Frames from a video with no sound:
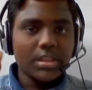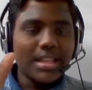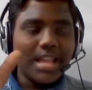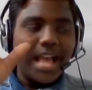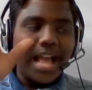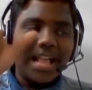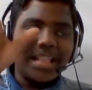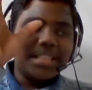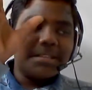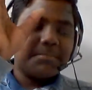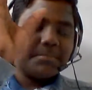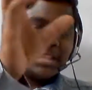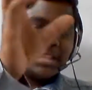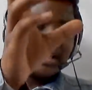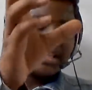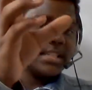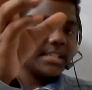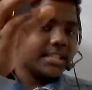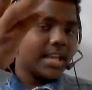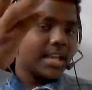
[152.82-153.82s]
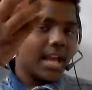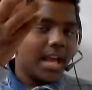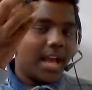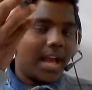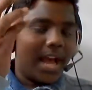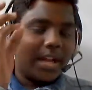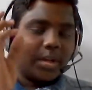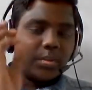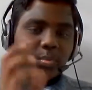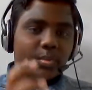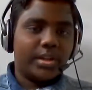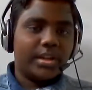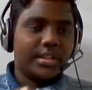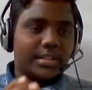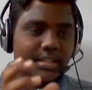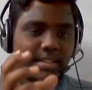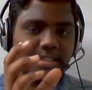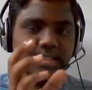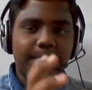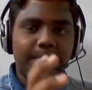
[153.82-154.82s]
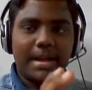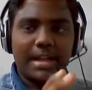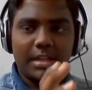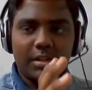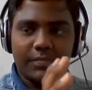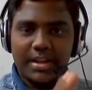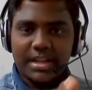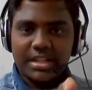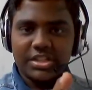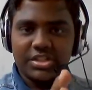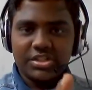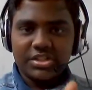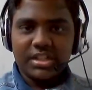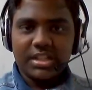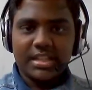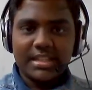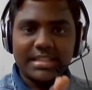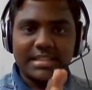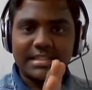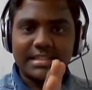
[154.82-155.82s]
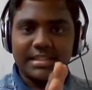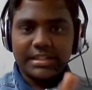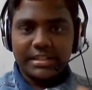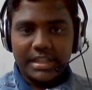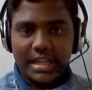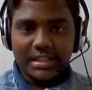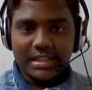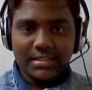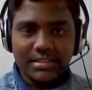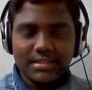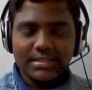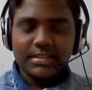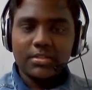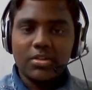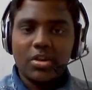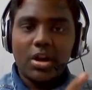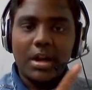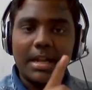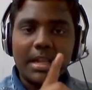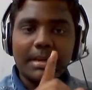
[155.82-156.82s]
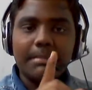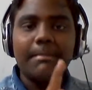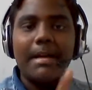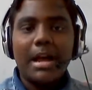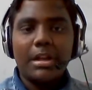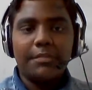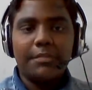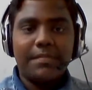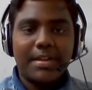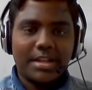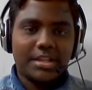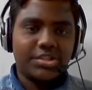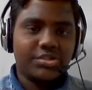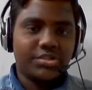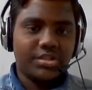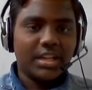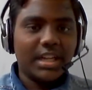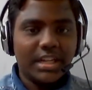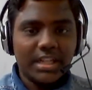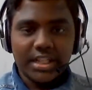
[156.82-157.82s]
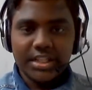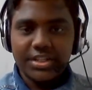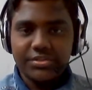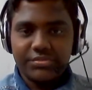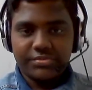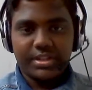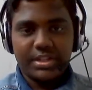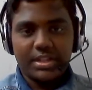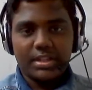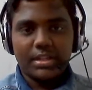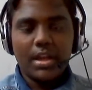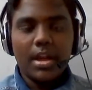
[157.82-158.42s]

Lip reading: And the place at where this manufacturing is done is called a manufacturing industry.